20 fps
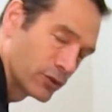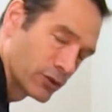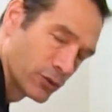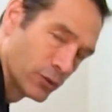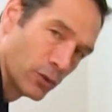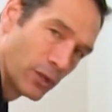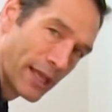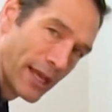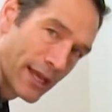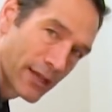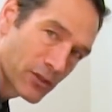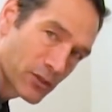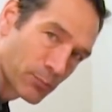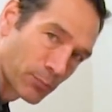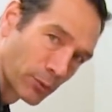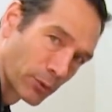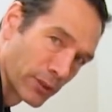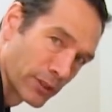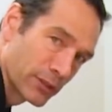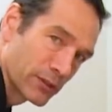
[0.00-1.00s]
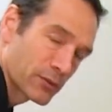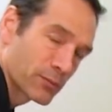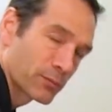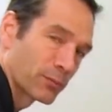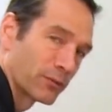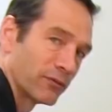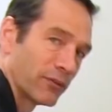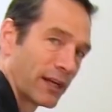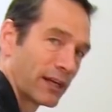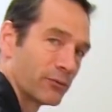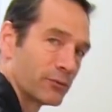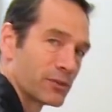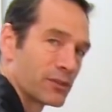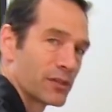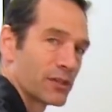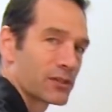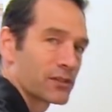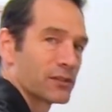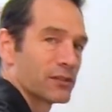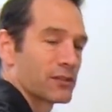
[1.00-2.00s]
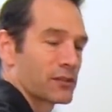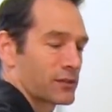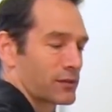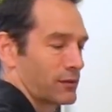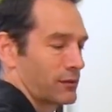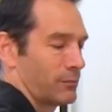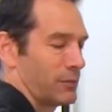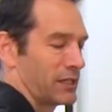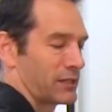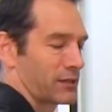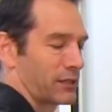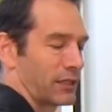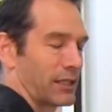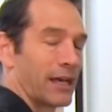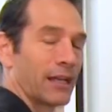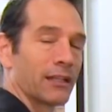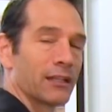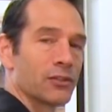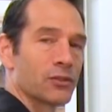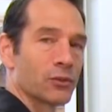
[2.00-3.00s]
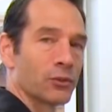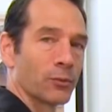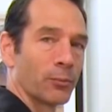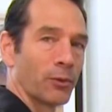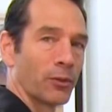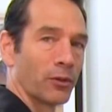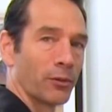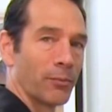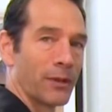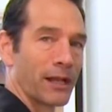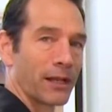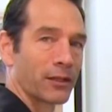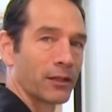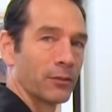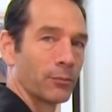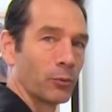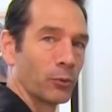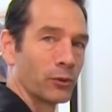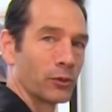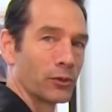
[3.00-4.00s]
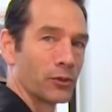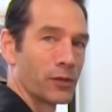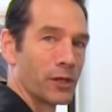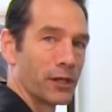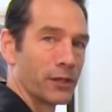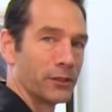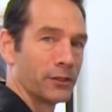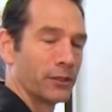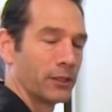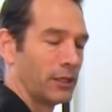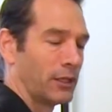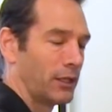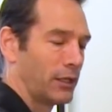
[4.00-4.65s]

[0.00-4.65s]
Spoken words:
Two gas springs provide resistance, makes it a lot easier to pull it back up when you're done.